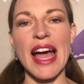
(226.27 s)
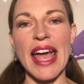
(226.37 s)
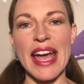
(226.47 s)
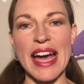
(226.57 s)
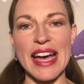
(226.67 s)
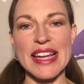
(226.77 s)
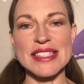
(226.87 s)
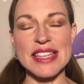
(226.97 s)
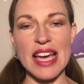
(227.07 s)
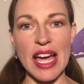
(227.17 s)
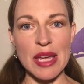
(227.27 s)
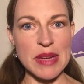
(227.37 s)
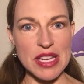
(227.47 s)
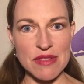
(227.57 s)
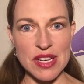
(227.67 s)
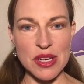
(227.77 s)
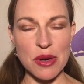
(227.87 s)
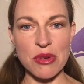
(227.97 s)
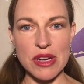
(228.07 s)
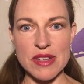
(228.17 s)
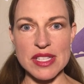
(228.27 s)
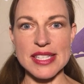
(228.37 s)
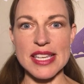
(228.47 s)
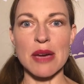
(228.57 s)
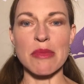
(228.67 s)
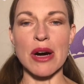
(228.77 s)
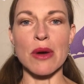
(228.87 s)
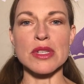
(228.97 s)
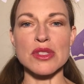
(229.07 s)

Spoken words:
And I made a video previously about